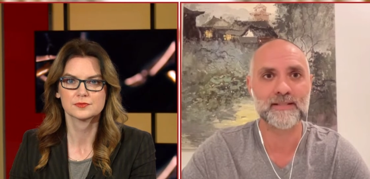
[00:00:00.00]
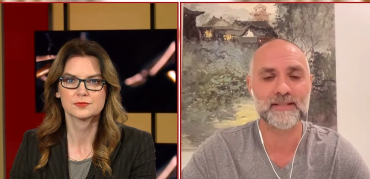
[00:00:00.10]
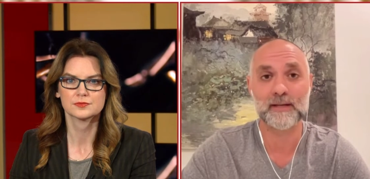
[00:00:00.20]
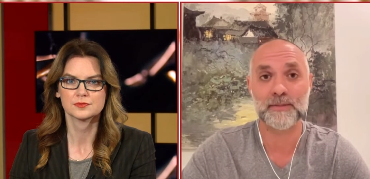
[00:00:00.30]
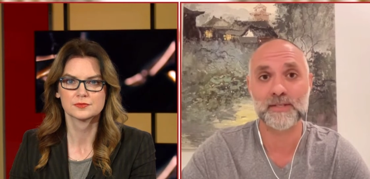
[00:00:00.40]
Speaker 1: a
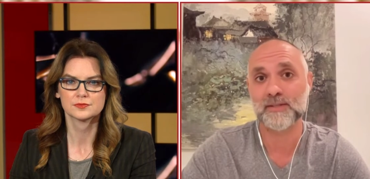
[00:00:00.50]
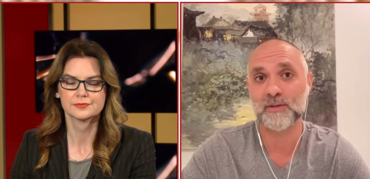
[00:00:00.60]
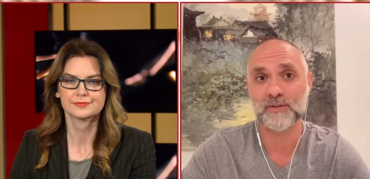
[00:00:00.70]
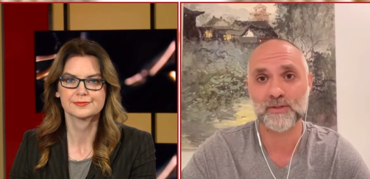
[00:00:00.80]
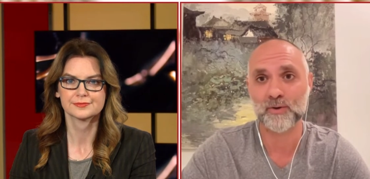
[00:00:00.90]
substance
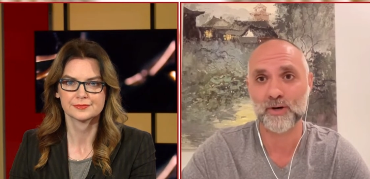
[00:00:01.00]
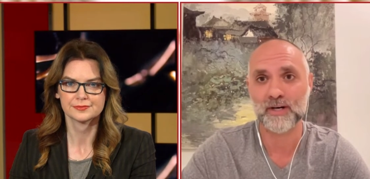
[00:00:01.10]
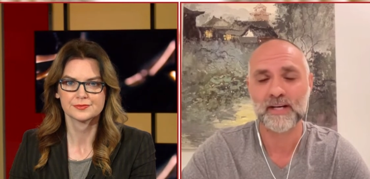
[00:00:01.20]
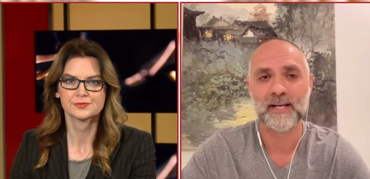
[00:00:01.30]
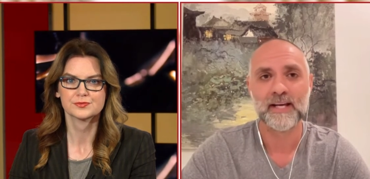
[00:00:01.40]
use
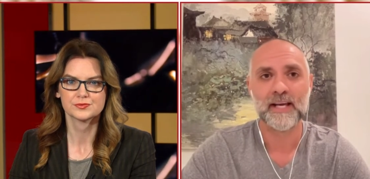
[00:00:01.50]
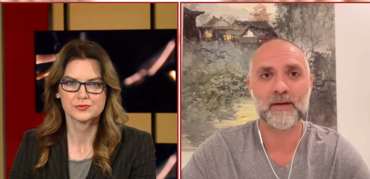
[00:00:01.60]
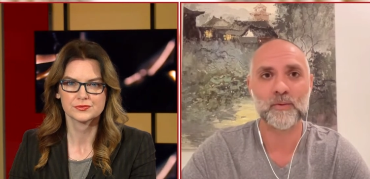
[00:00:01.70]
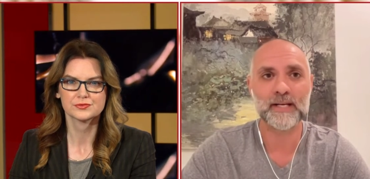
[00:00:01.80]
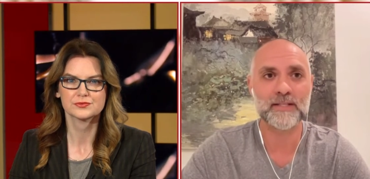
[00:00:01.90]
disorder.
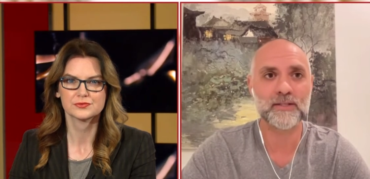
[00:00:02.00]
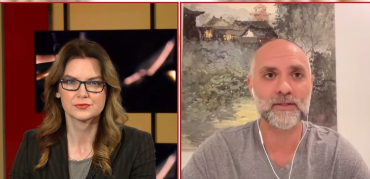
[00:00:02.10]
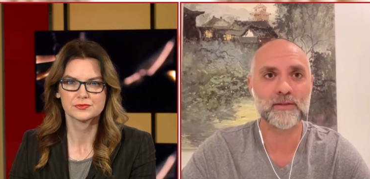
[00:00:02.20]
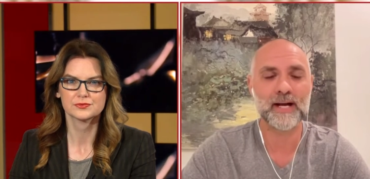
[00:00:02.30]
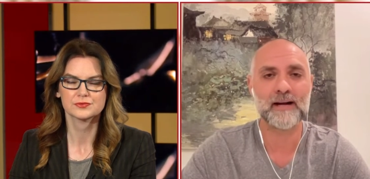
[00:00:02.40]
And we need
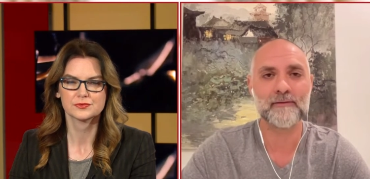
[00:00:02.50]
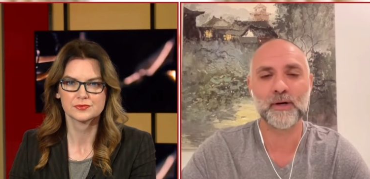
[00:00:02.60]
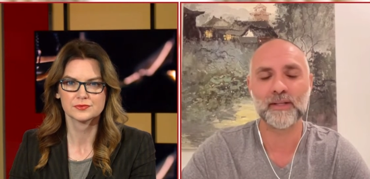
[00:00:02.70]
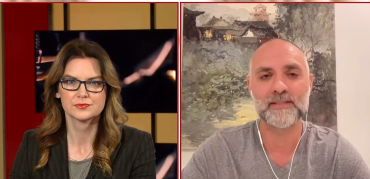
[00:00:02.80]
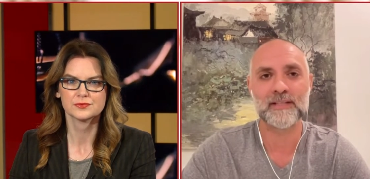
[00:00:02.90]
to have
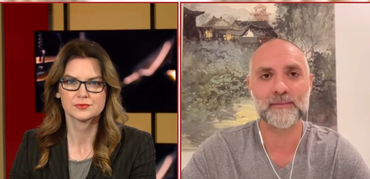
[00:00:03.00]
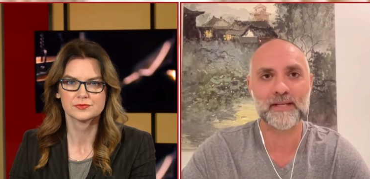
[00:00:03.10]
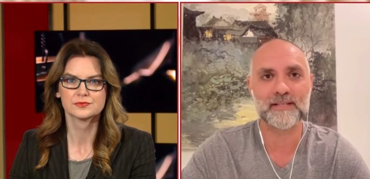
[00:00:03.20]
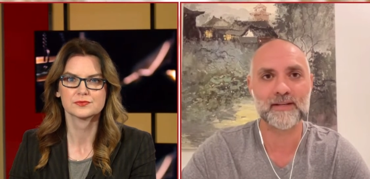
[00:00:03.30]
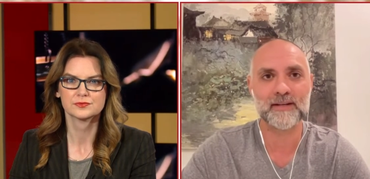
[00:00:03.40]
policy
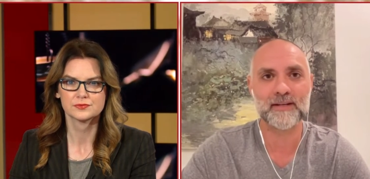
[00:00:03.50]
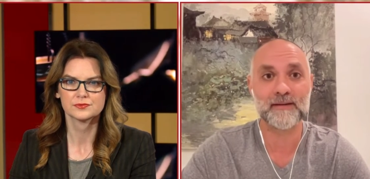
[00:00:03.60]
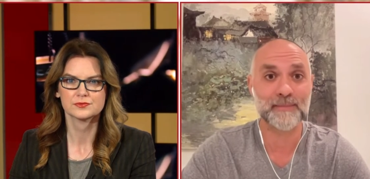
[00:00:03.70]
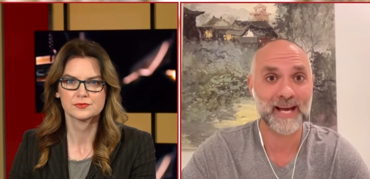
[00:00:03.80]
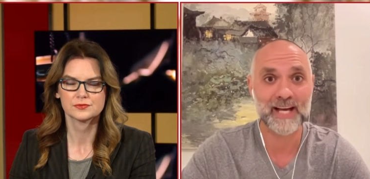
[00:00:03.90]
based on
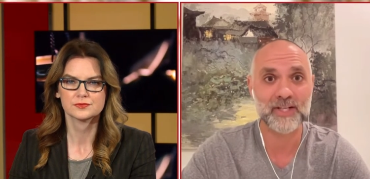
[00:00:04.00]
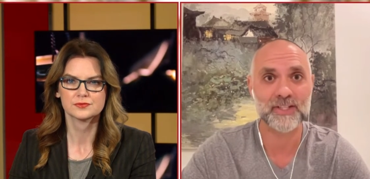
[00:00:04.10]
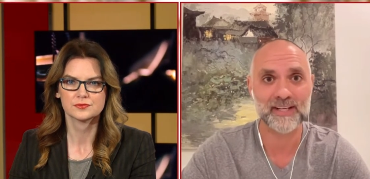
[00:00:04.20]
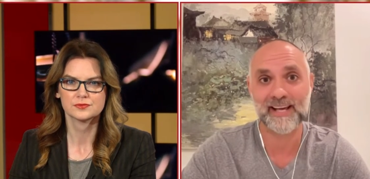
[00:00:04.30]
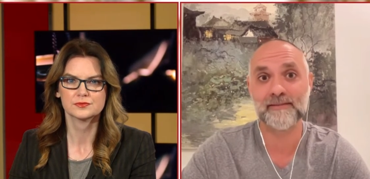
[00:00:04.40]

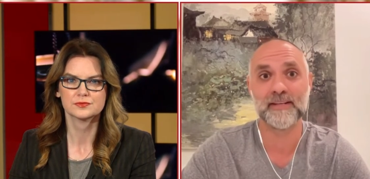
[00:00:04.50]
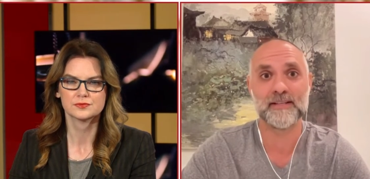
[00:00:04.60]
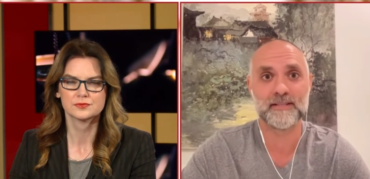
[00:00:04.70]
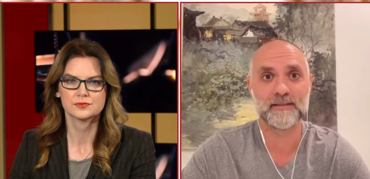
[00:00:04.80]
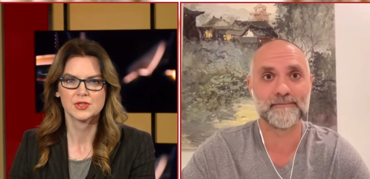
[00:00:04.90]
compassion and
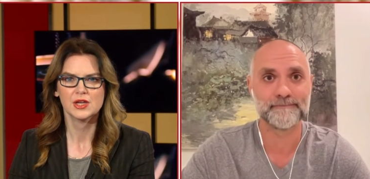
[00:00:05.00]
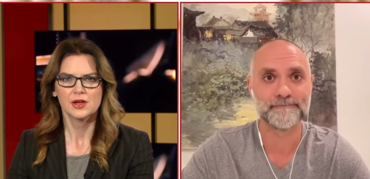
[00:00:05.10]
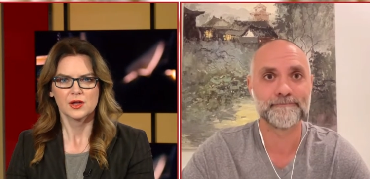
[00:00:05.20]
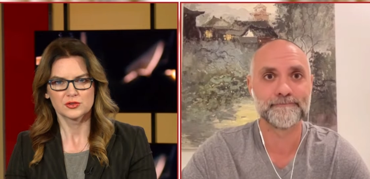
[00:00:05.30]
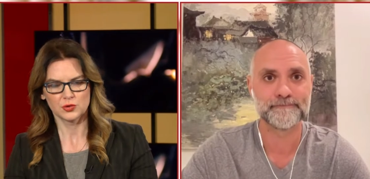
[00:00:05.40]
evidence.
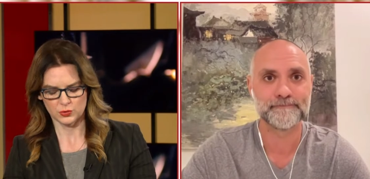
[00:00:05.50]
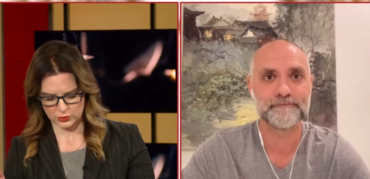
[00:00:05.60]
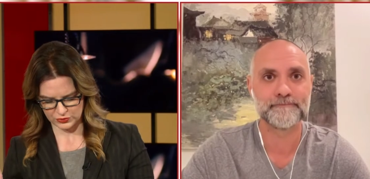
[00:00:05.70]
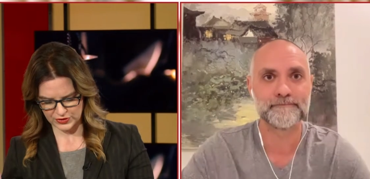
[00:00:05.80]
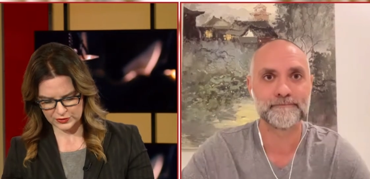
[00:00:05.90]

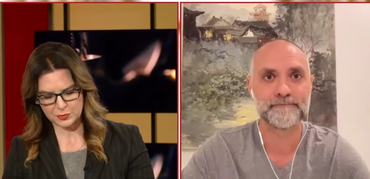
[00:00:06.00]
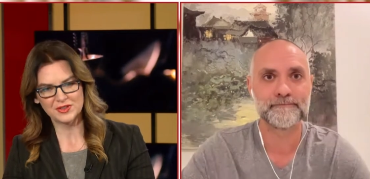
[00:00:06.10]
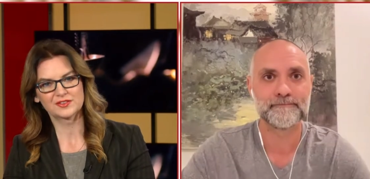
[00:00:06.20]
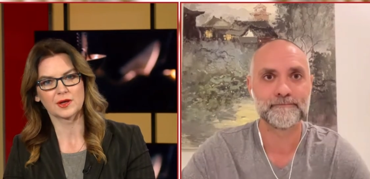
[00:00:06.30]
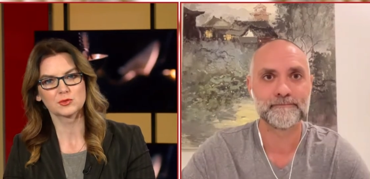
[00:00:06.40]
Speaker 2: So there's
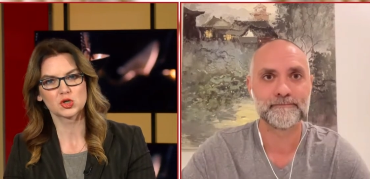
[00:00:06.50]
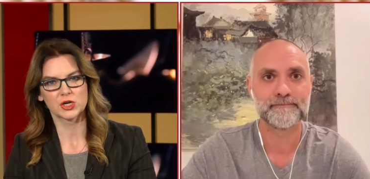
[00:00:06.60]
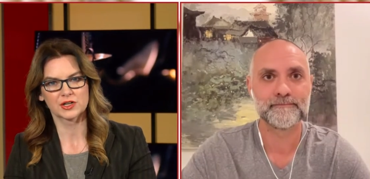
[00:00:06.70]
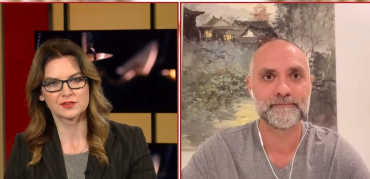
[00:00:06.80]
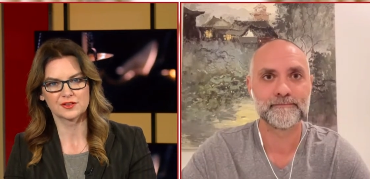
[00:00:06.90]
been some
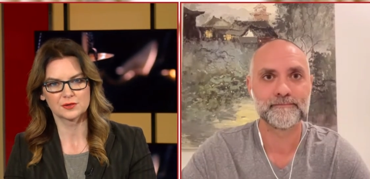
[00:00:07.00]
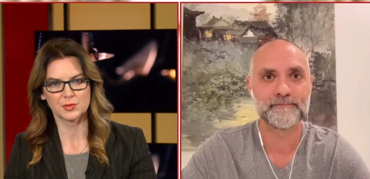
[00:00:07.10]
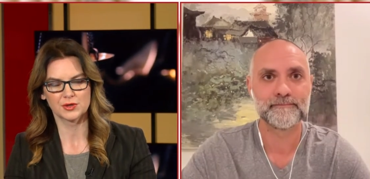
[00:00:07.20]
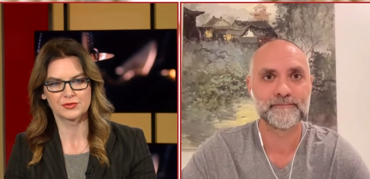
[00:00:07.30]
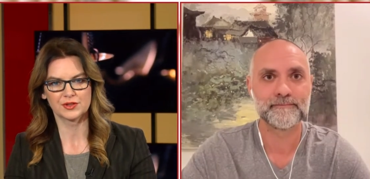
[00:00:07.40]

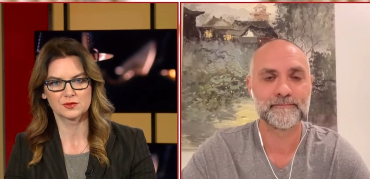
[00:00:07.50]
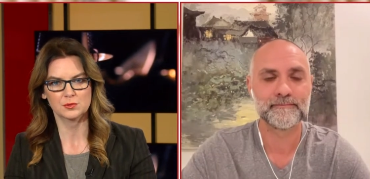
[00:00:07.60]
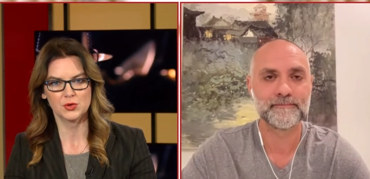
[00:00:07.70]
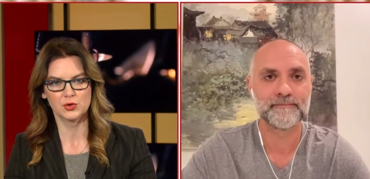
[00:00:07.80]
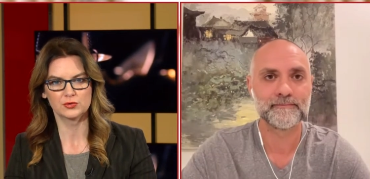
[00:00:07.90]
criticism of this
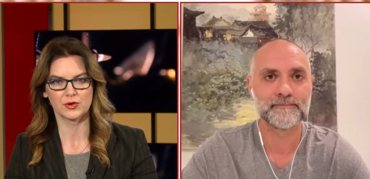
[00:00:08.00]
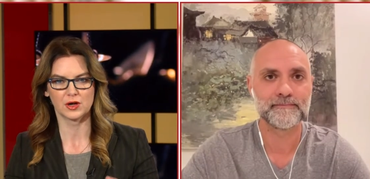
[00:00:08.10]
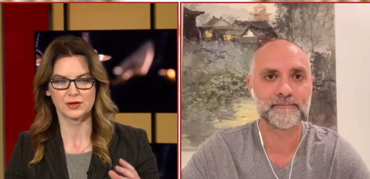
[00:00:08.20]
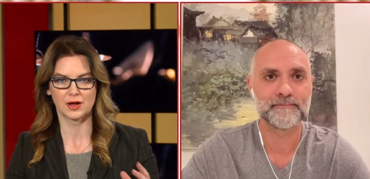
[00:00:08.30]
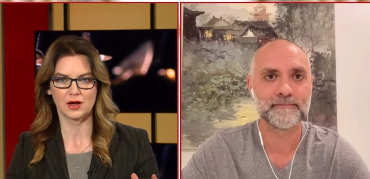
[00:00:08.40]
move
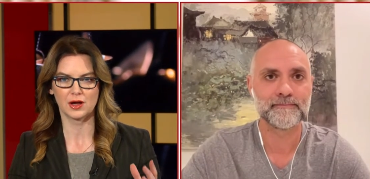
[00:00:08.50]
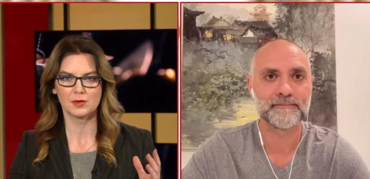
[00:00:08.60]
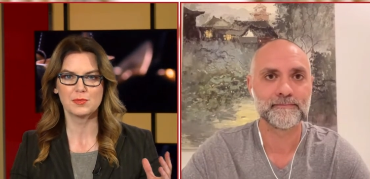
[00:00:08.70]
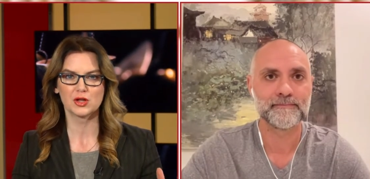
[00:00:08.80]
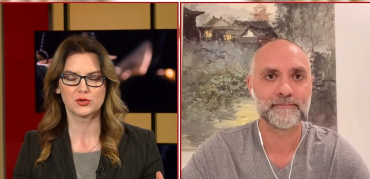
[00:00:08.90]
on,
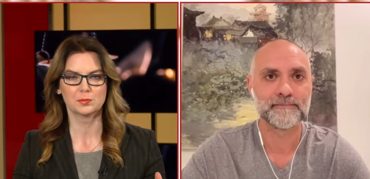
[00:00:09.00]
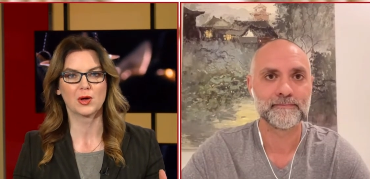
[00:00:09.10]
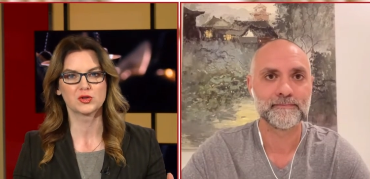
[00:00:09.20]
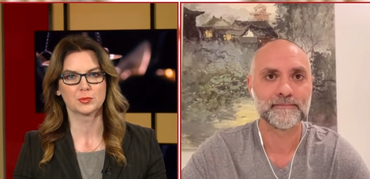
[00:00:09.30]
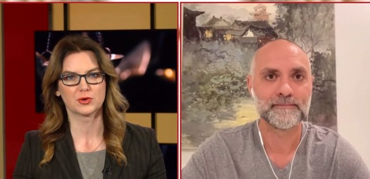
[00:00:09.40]
on multiple,
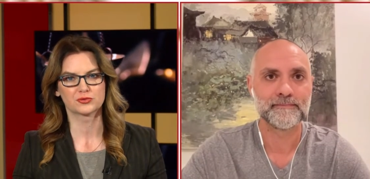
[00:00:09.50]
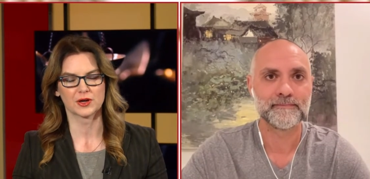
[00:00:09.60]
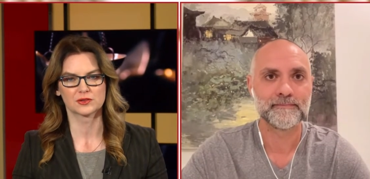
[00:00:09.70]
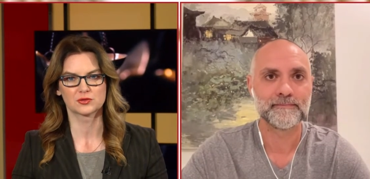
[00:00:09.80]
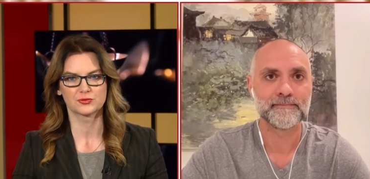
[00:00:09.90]
multiple
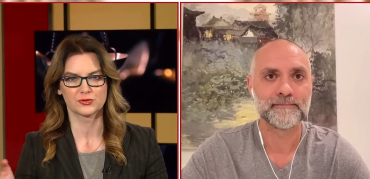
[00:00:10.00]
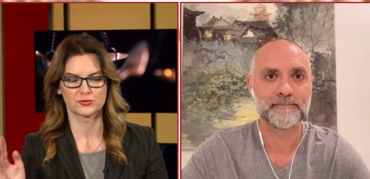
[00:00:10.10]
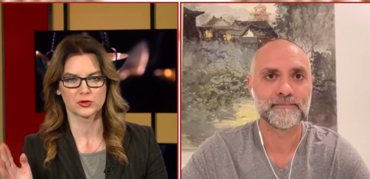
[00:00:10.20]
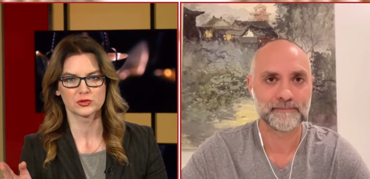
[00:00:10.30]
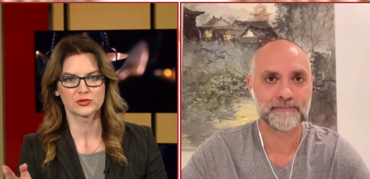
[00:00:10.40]
fronts.
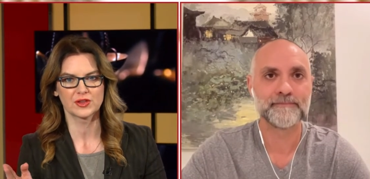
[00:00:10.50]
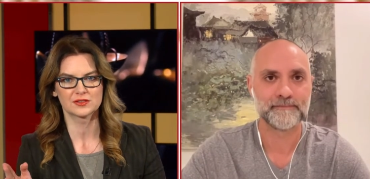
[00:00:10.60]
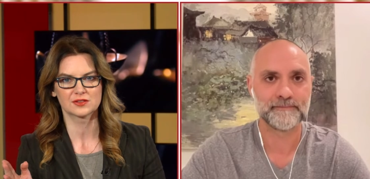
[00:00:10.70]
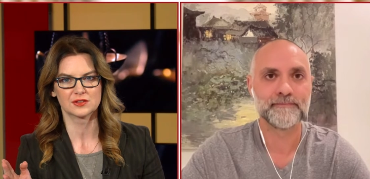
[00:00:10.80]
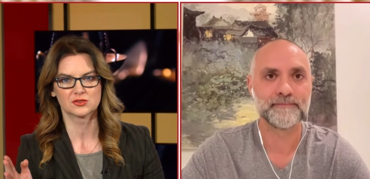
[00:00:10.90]
First,
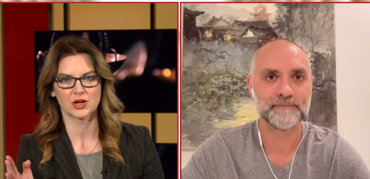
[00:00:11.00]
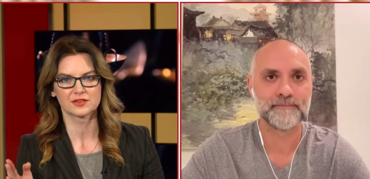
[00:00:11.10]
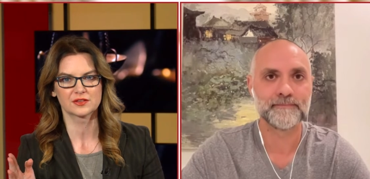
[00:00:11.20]
let's address